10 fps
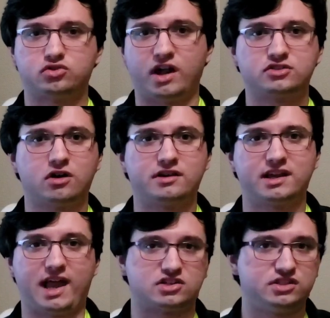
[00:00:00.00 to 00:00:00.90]
Drytron
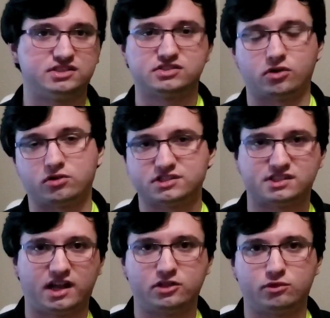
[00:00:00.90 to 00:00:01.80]
can actually search
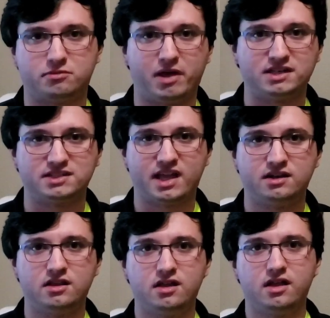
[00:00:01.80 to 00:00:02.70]
Scythe with
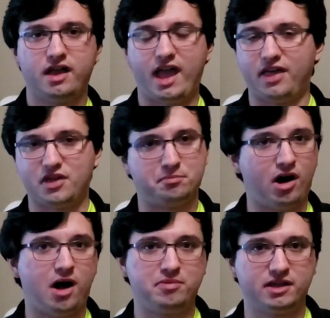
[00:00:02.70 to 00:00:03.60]
Venten, and then
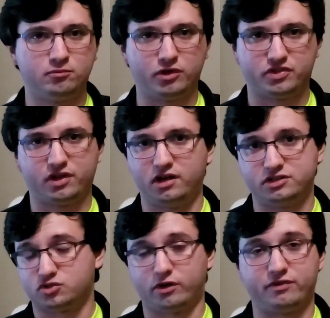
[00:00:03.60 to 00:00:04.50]
pop him with
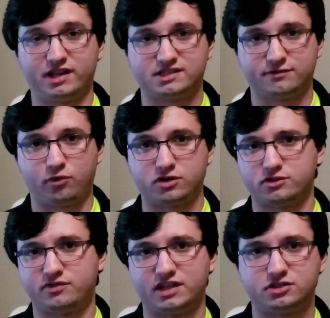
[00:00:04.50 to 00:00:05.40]
Destroy Phoenix
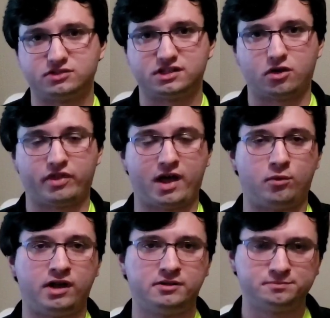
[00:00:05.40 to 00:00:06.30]
Enforcer if they choose to go
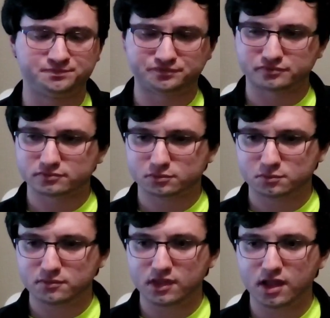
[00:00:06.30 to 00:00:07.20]
that way.
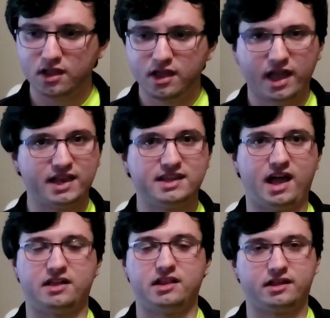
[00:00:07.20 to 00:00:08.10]
And
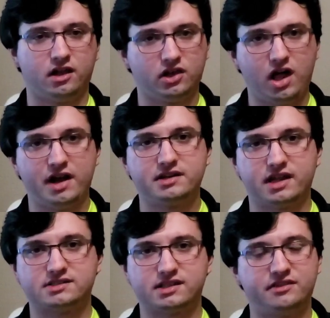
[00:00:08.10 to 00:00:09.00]
yeah, like, a lot of
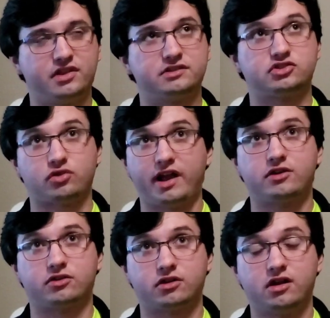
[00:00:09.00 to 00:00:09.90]
decks, and then
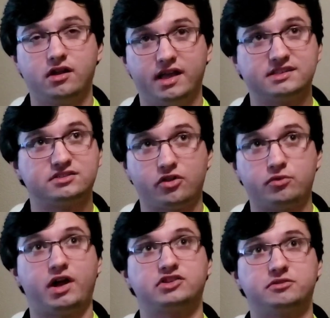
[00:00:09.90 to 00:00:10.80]
Striker is another
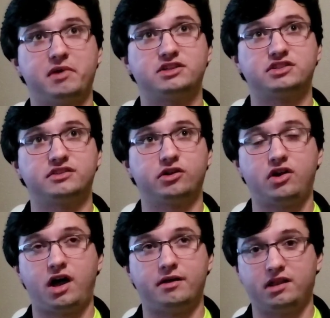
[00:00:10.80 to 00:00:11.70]
one I should mention. They're
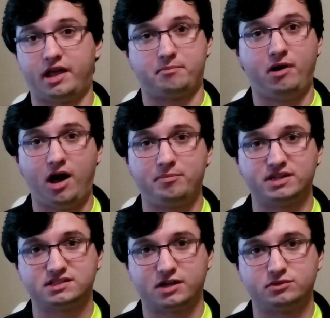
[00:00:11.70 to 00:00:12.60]
not, like,
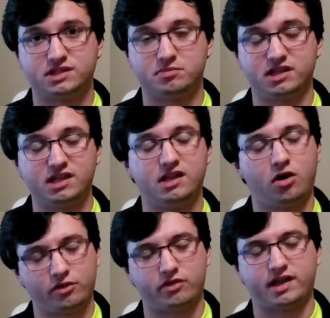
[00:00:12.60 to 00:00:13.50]
popping Scythe with DPE,
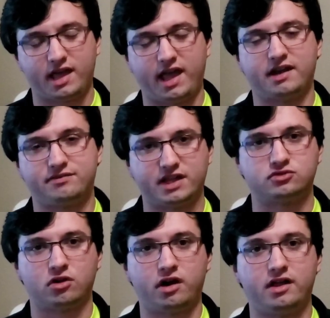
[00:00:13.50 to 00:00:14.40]
although they can if they
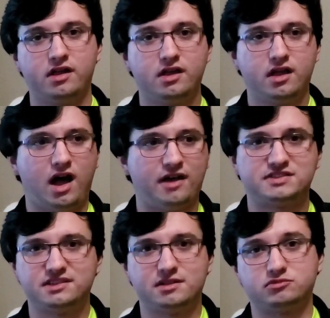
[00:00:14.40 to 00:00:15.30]
draw it. I've
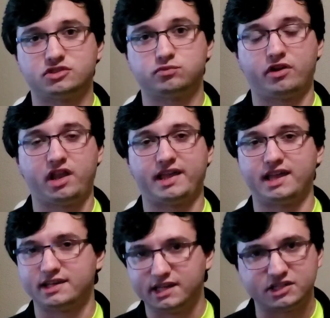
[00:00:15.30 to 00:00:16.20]
seen them just run, like,
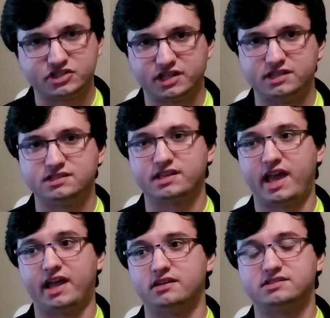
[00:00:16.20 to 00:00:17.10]
Ignitions
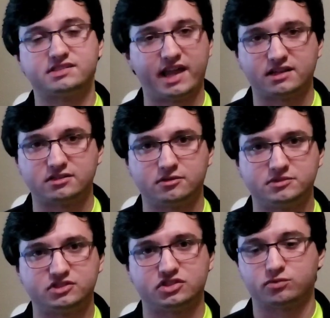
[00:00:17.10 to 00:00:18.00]
and
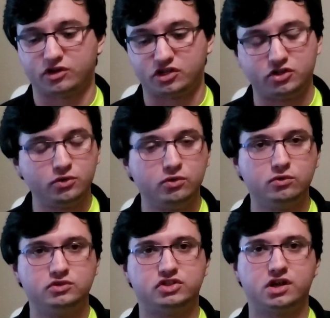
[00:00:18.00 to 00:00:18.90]
Sanctums, and just run
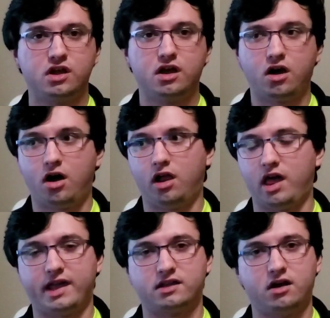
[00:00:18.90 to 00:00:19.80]
huge,
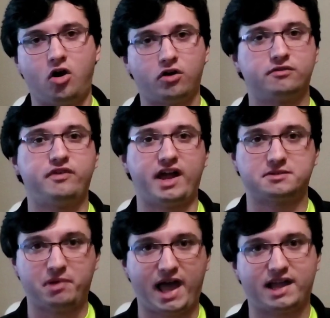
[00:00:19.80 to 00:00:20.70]
like,
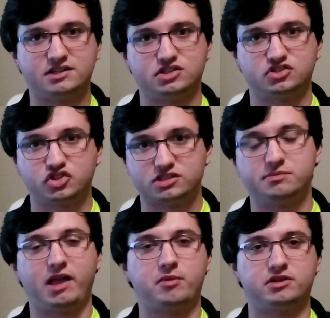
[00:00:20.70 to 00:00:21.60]
artifact packages just
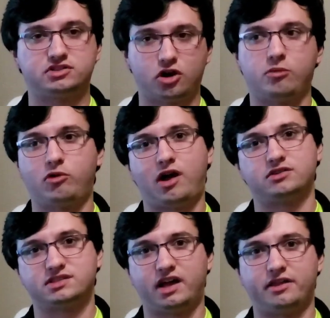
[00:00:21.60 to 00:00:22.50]
to be able to turbo
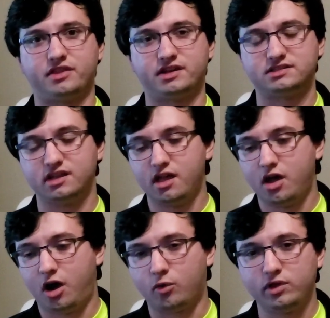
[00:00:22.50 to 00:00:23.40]
out Scythe, and it's
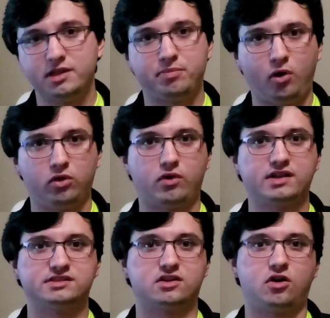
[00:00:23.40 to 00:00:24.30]
a really
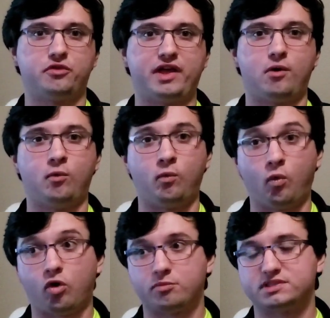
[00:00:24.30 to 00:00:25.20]
polarizing card that
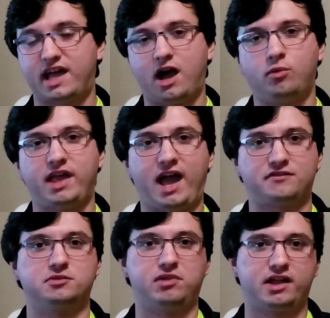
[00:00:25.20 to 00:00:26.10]
warps how we
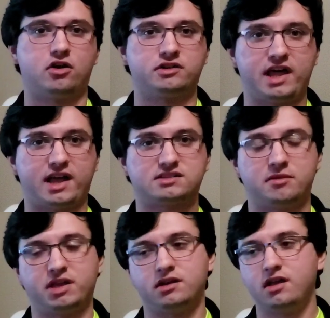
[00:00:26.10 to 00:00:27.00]
have to play our decks.
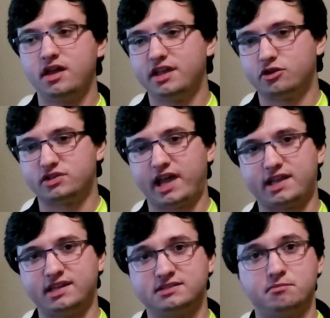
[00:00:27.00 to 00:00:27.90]
I mean, your
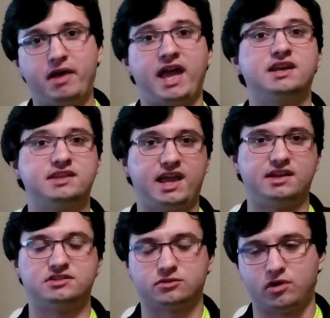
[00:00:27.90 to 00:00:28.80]
deck is
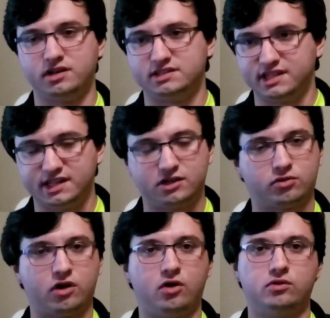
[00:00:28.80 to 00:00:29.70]
mandated to run DD
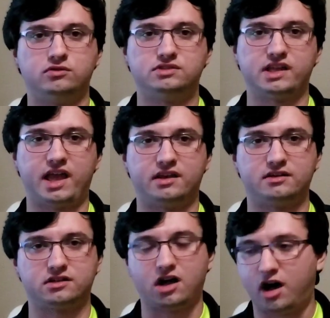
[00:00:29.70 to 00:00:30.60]
Crows
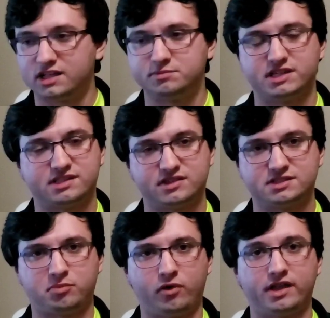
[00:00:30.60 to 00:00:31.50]
and Cosmics at
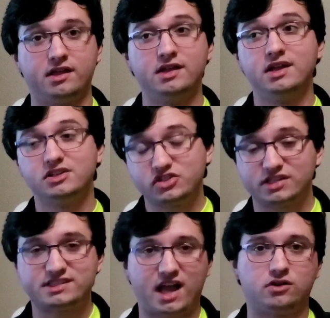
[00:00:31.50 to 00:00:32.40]
this point
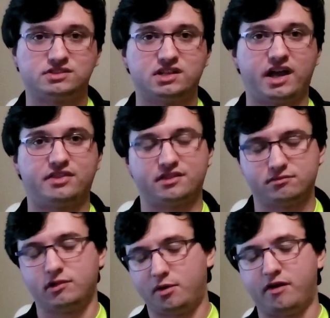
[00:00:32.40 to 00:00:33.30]
just to out Scythe.
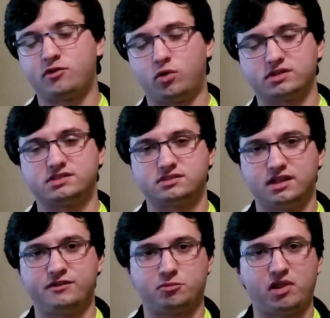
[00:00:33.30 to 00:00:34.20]
And of course,
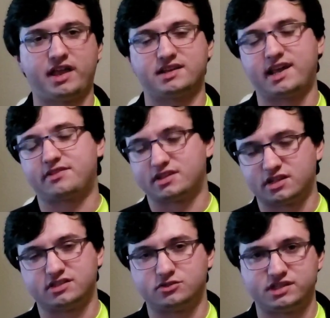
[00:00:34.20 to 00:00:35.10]
if you're playing a deck that
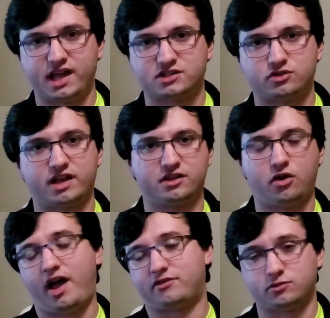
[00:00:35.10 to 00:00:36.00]
doesn't use the extra deck, you
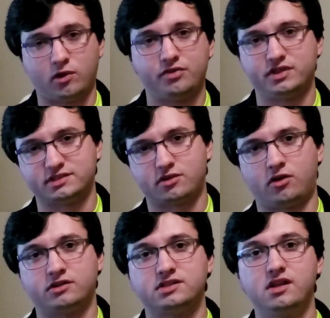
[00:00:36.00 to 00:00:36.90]
don't have to run these
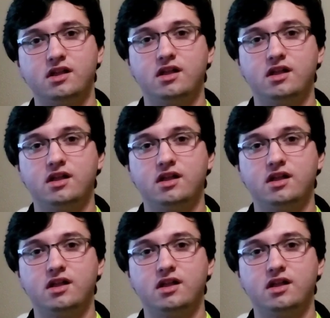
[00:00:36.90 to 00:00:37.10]
cards.